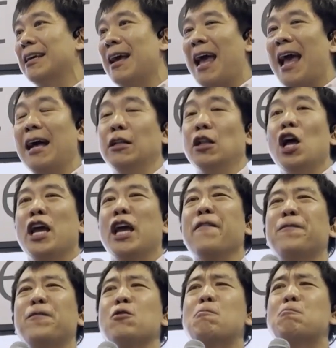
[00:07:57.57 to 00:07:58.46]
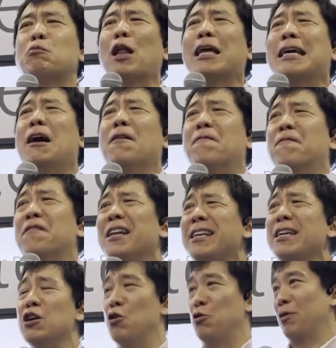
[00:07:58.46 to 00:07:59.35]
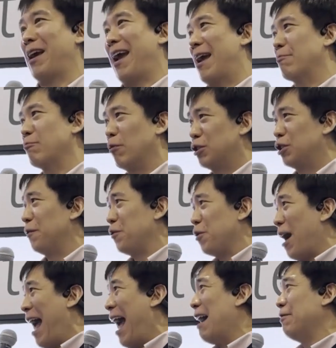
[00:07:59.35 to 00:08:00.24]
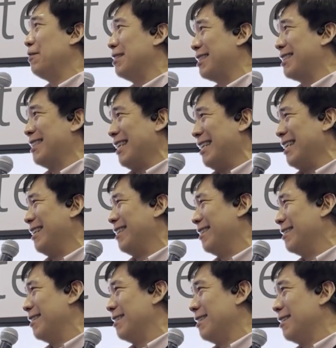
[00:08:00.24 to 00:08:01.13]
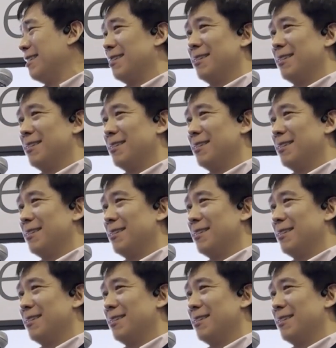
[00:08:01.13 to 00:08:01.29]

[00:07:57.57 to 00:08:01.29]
Hell, if you play a video game, which if you haven't seen